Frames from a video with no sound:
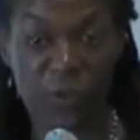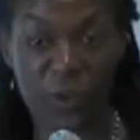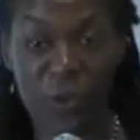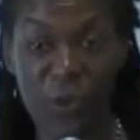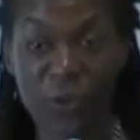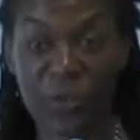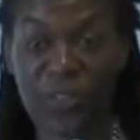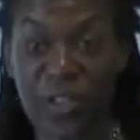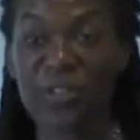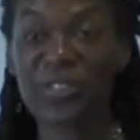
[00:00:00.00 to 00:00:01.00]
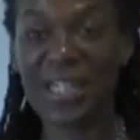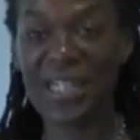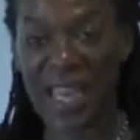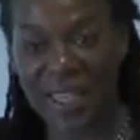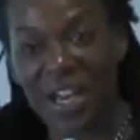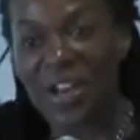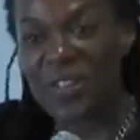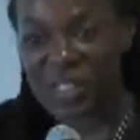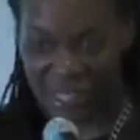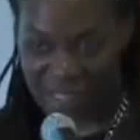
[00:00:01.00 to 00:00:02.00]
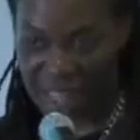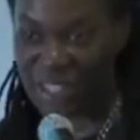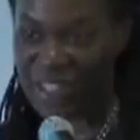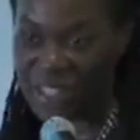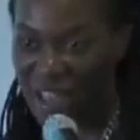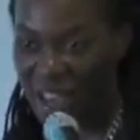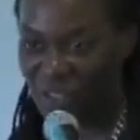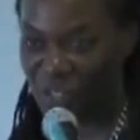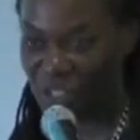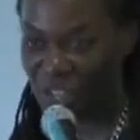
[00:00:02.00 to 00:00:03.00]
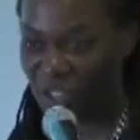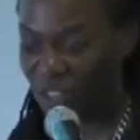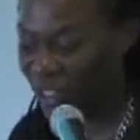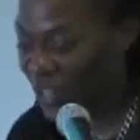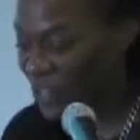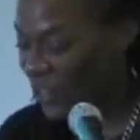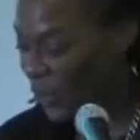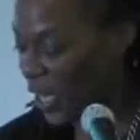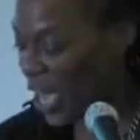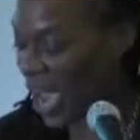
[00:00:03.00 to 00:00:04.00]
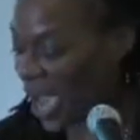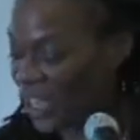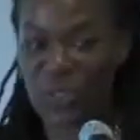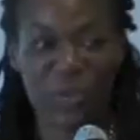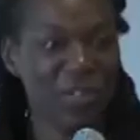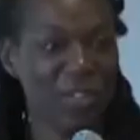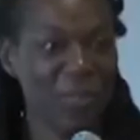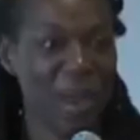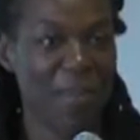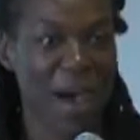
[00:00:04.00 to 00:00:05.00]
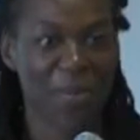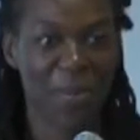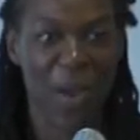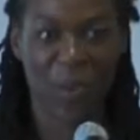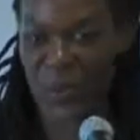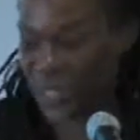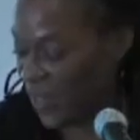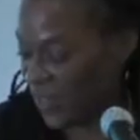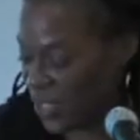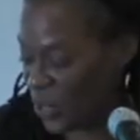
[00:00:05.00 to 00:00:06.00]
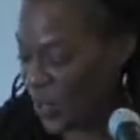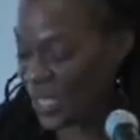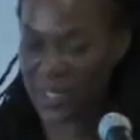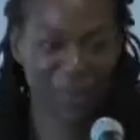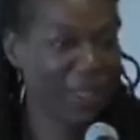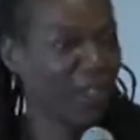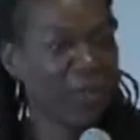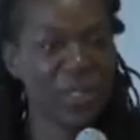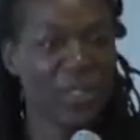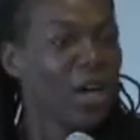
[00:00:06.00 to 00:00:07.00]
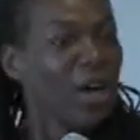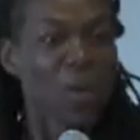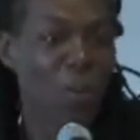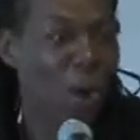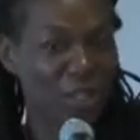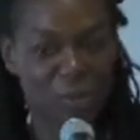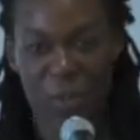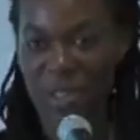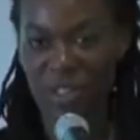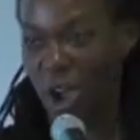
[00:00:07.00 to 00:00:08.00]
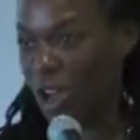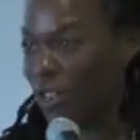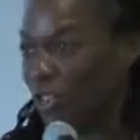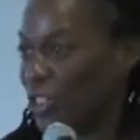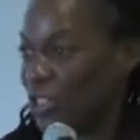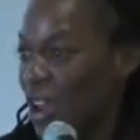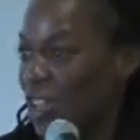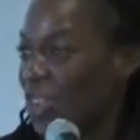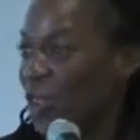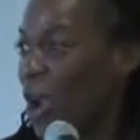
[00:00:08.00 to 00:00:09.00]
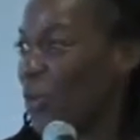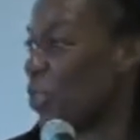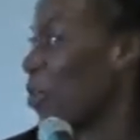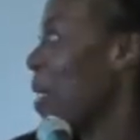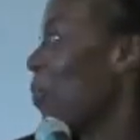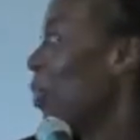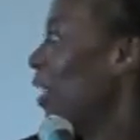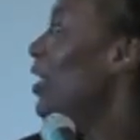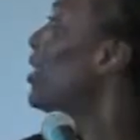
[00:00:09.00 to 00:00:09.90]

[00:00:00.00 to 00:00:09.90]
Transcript: for the older adults, and again, this slight decline for younger adults. So I show this to my mom about once every two weeks. I'm like, you can watch my daughter, there's nothing wrong with your memory,